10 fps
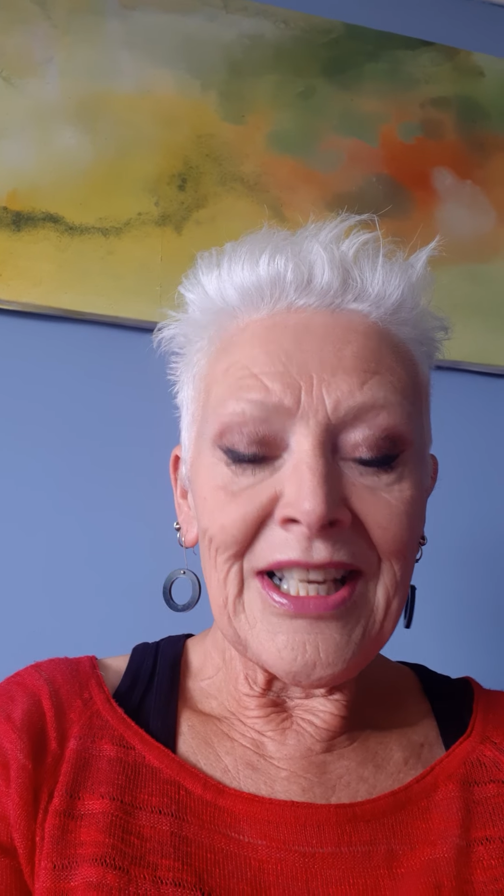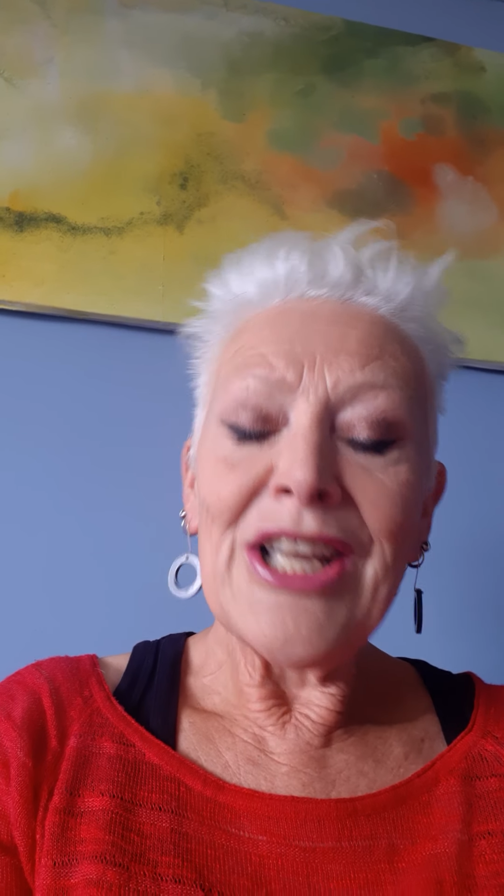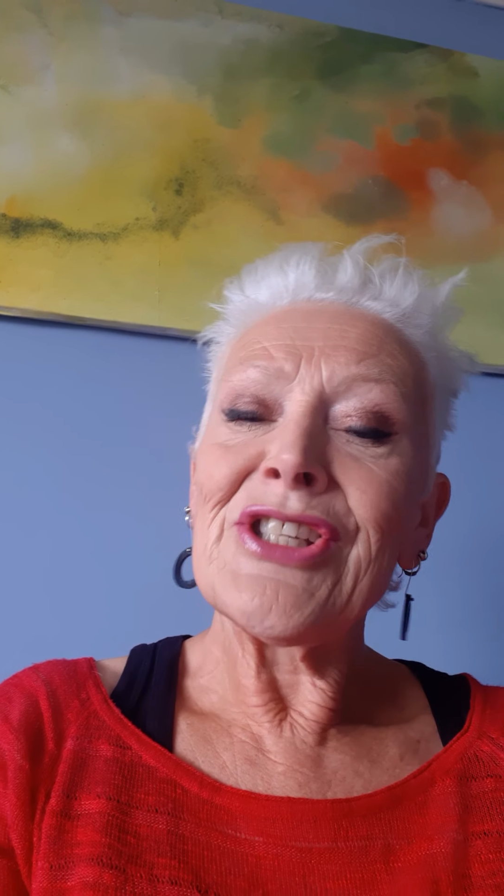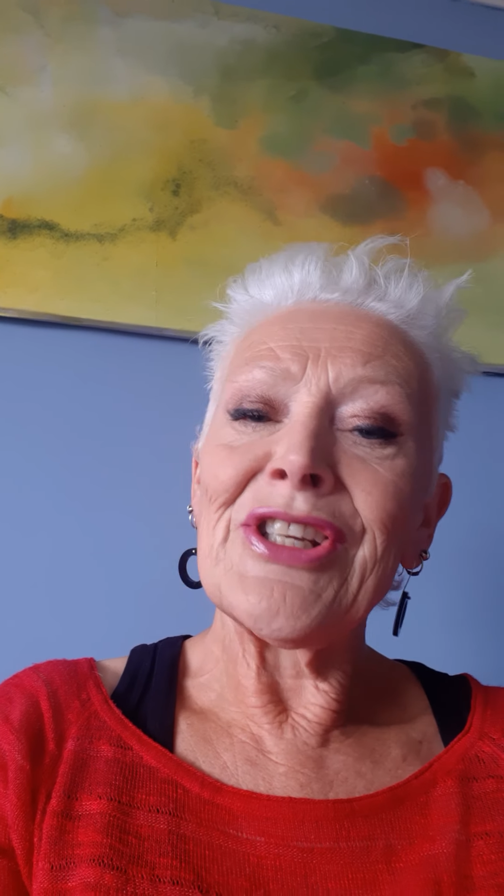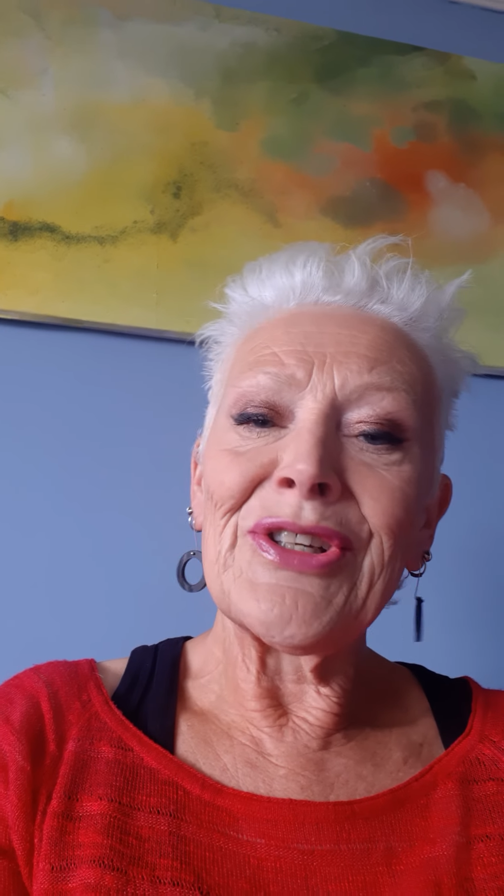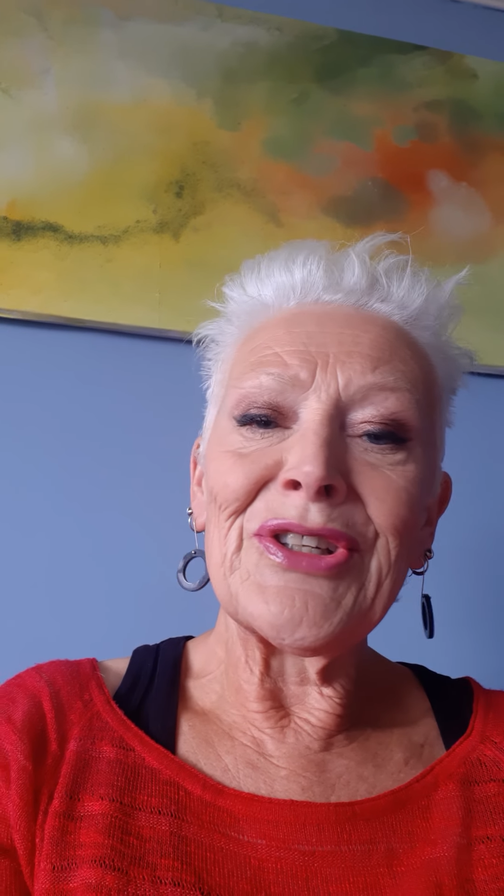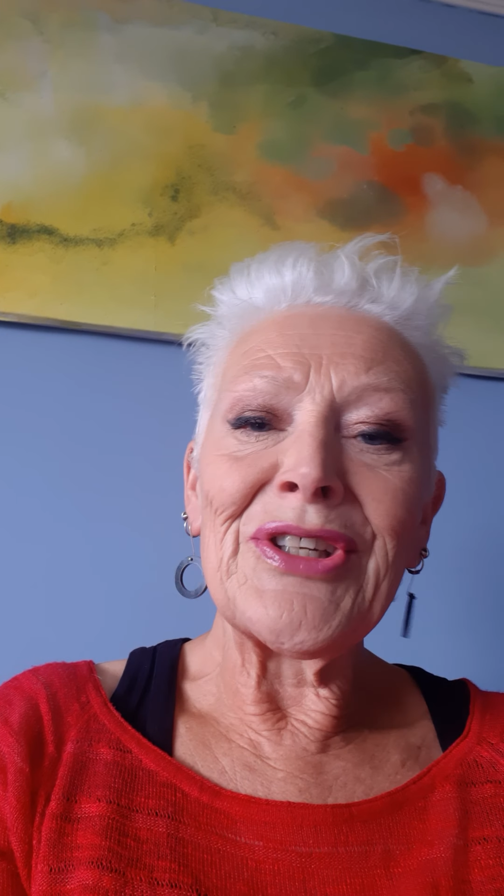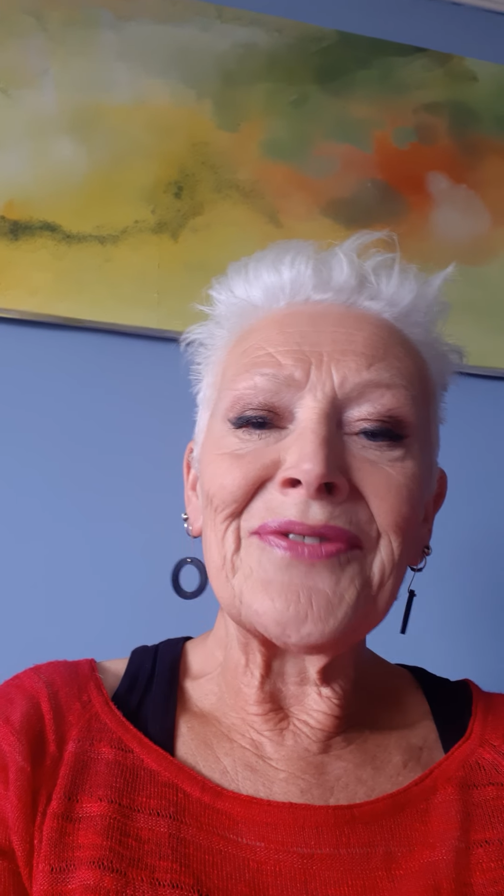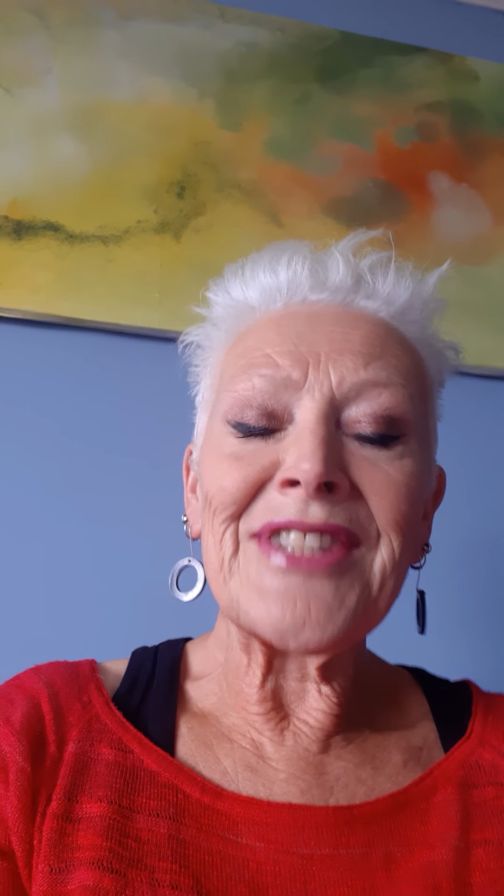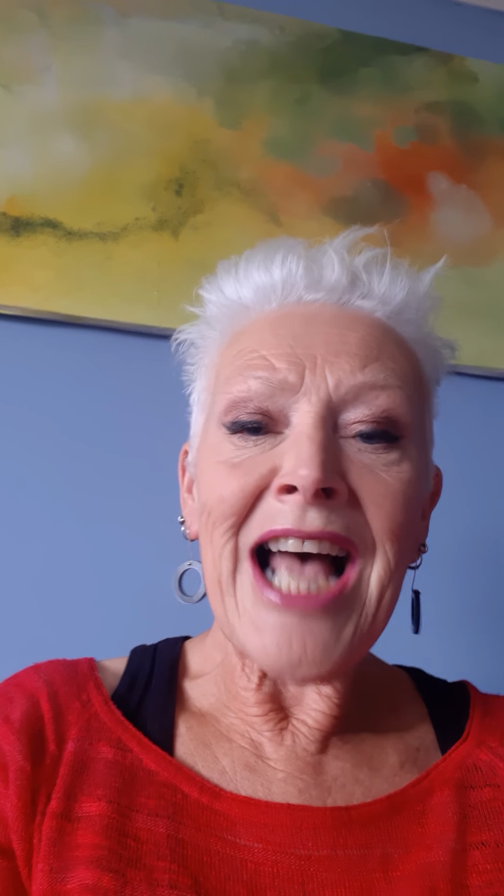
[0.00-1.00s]
She could
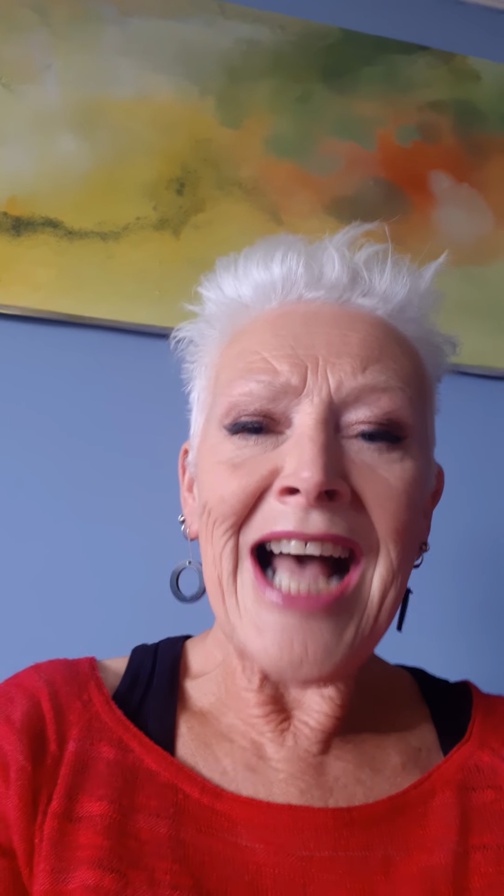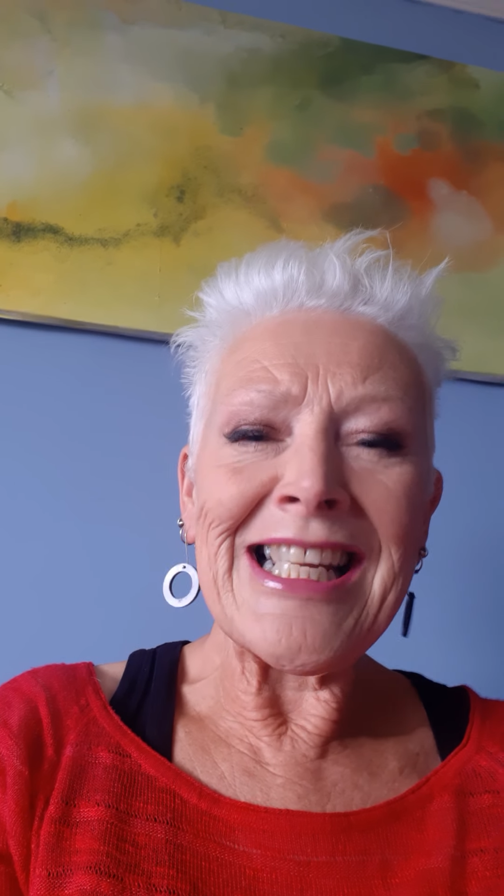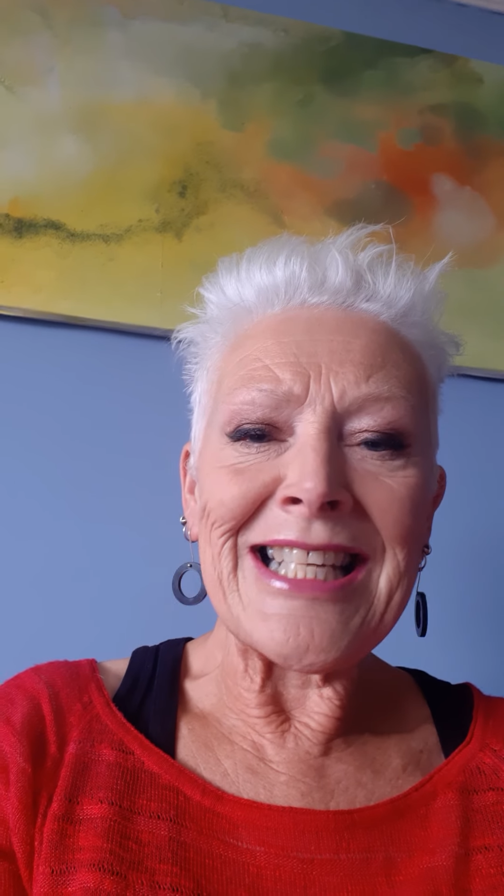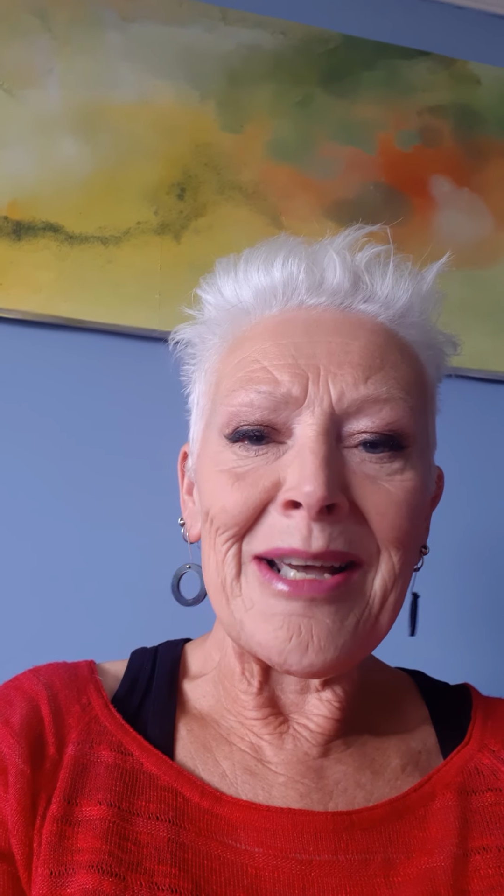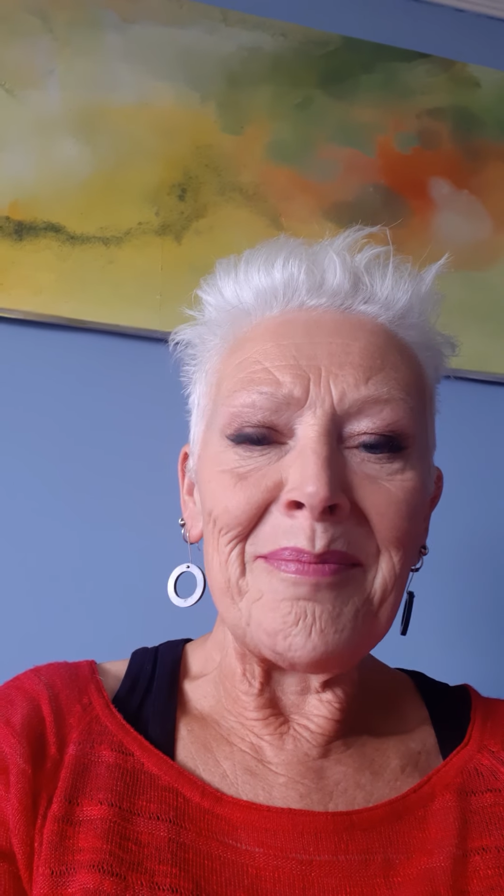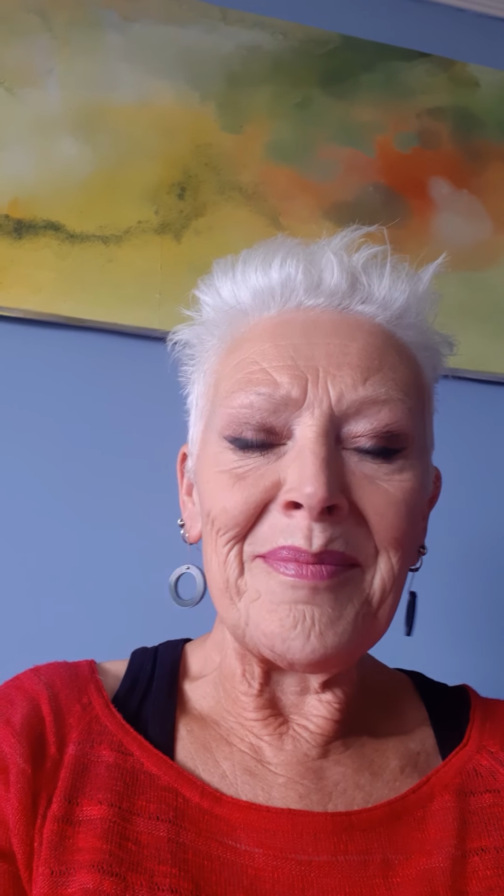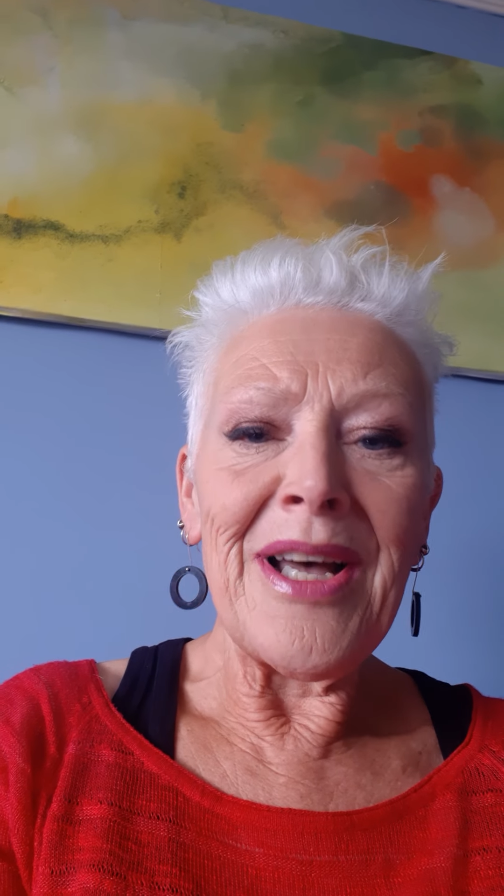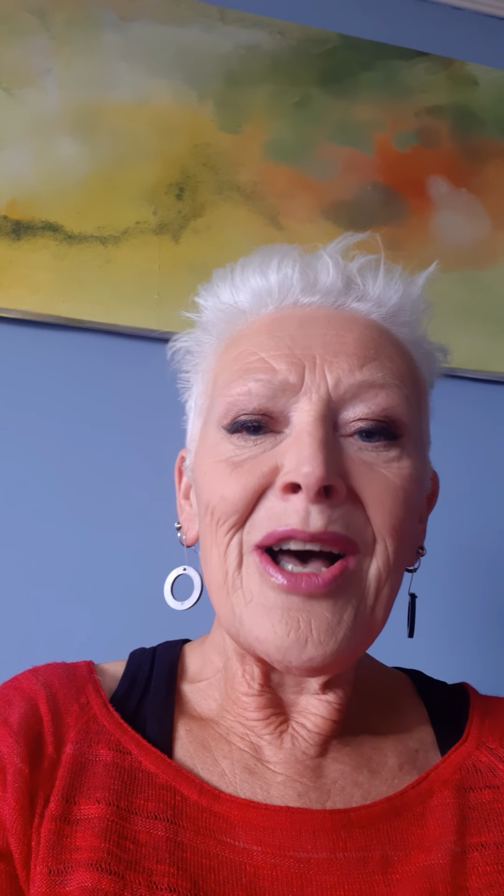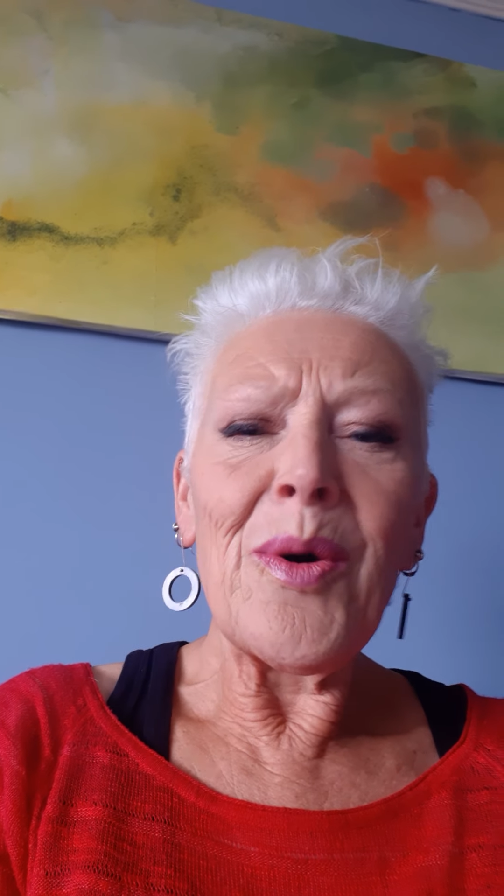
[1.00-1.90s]
have tied him